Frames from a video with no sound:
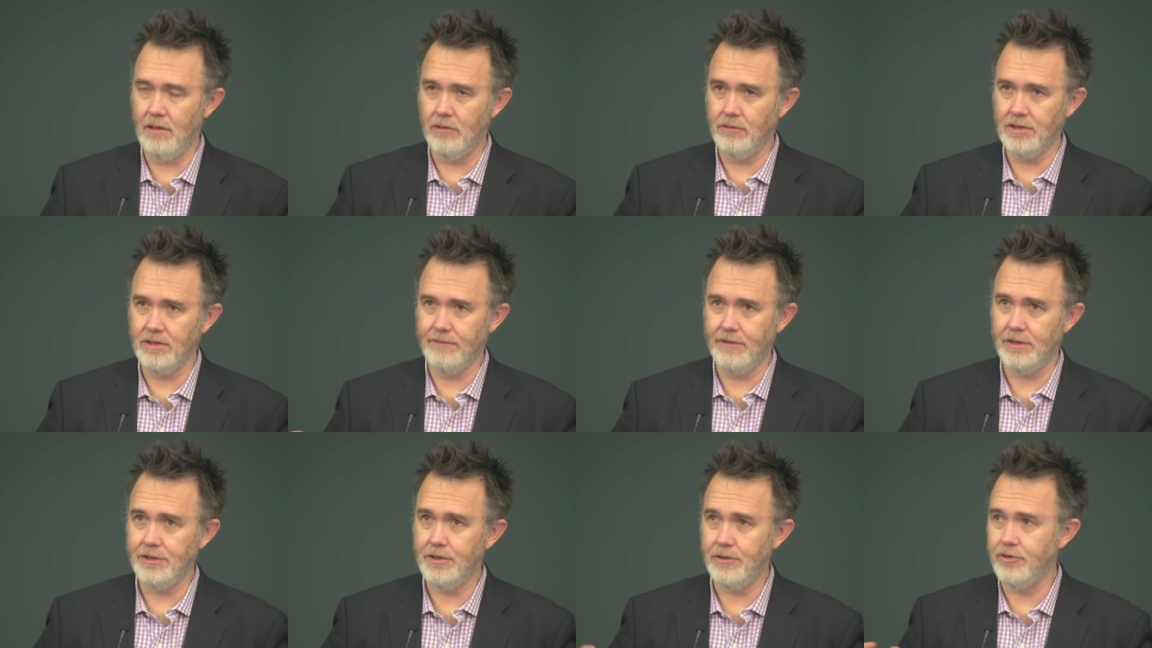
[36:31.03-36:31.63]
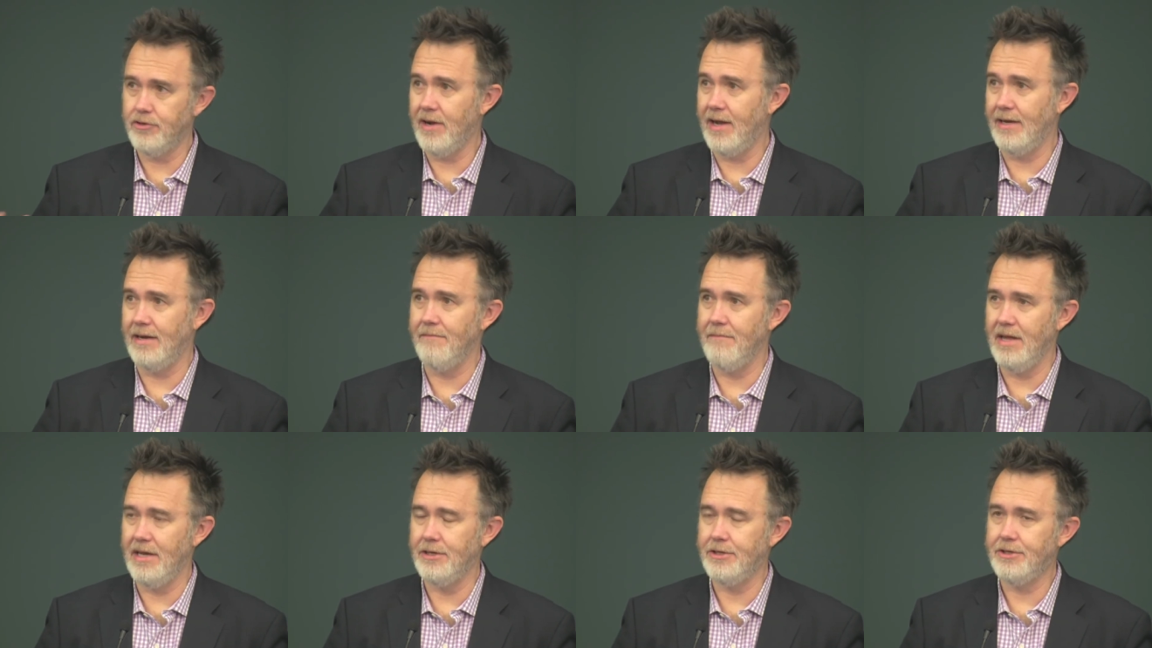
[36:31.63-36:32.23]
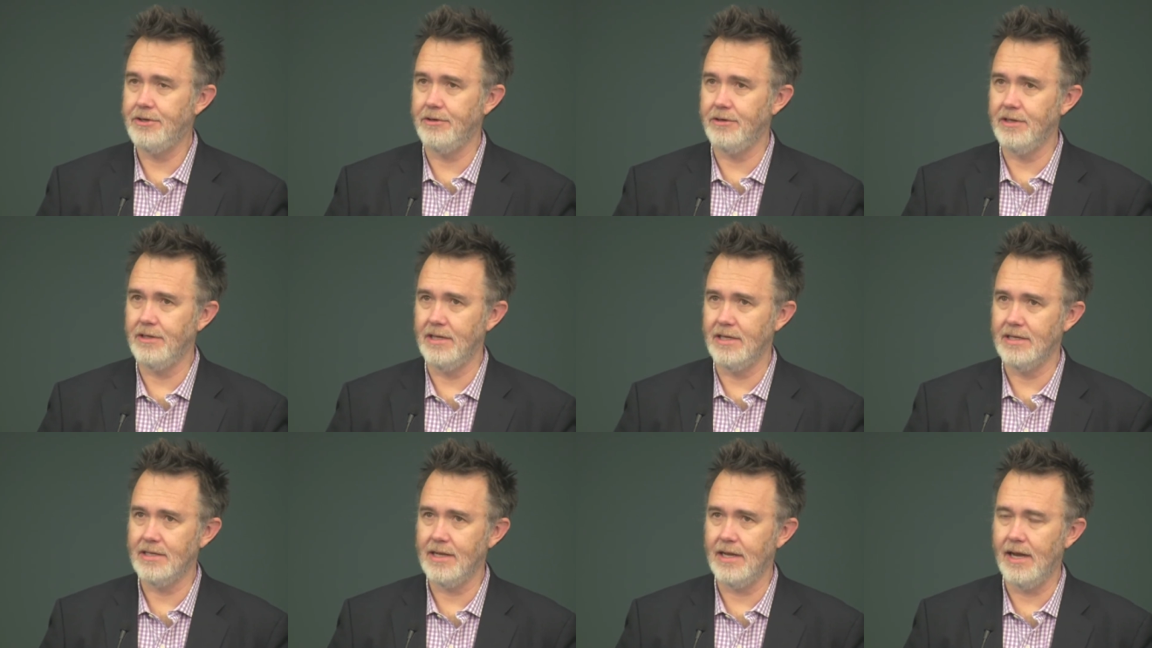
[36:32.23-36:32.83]
those of us who tried to minister to
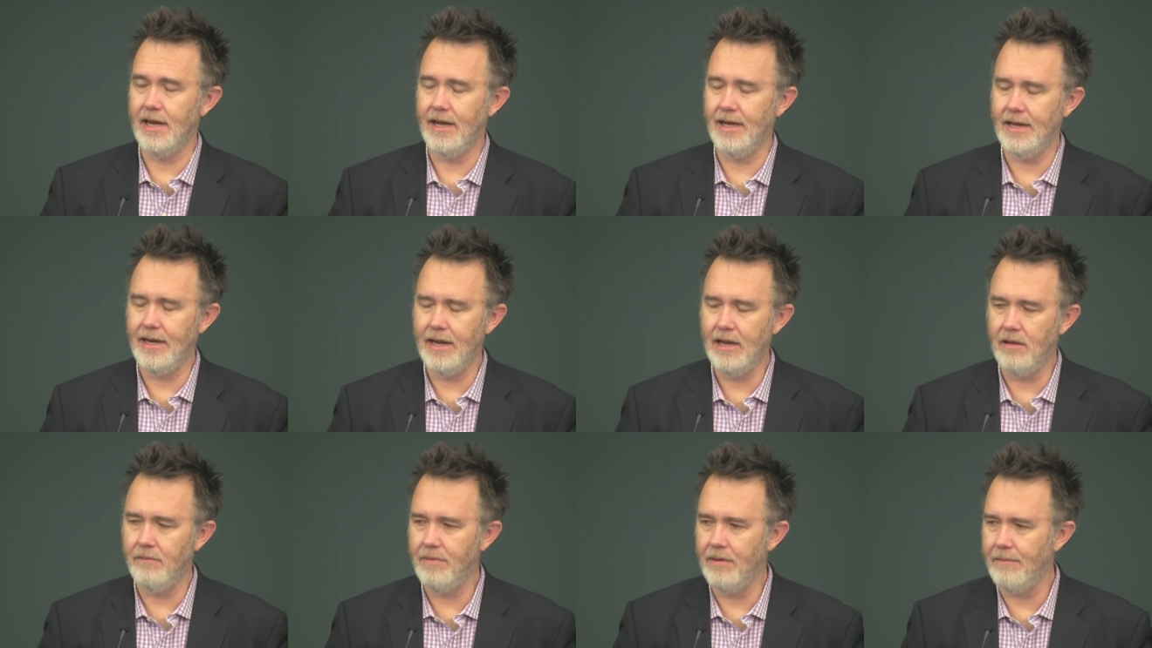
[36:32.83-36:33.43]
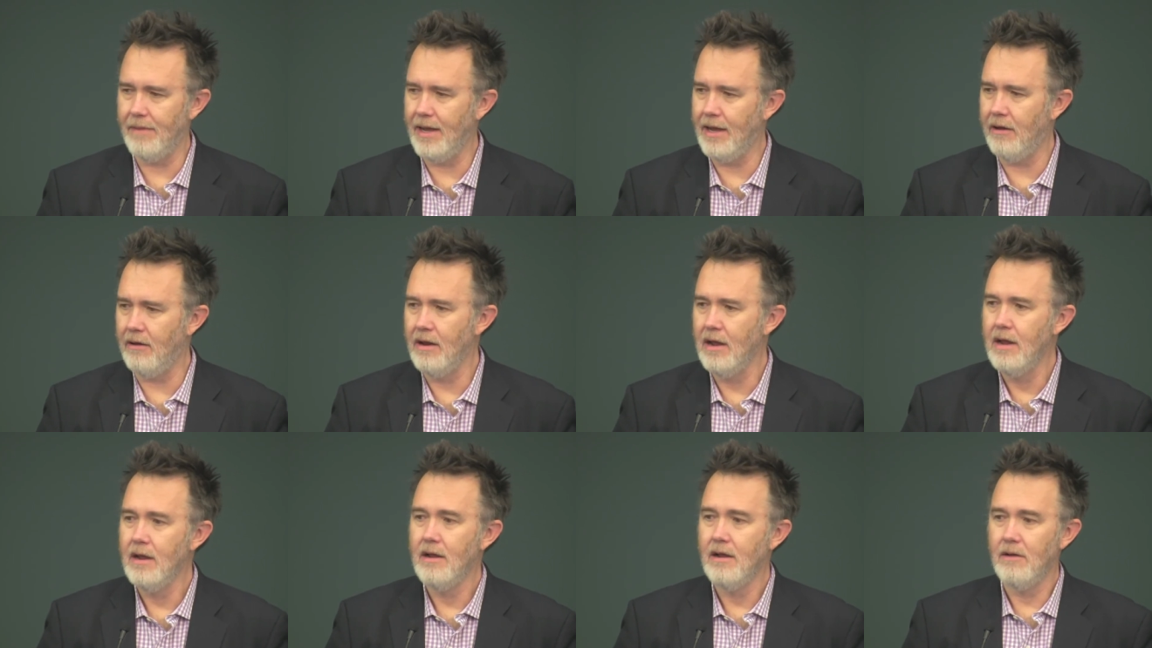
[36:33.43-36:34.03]
this guy and help him out.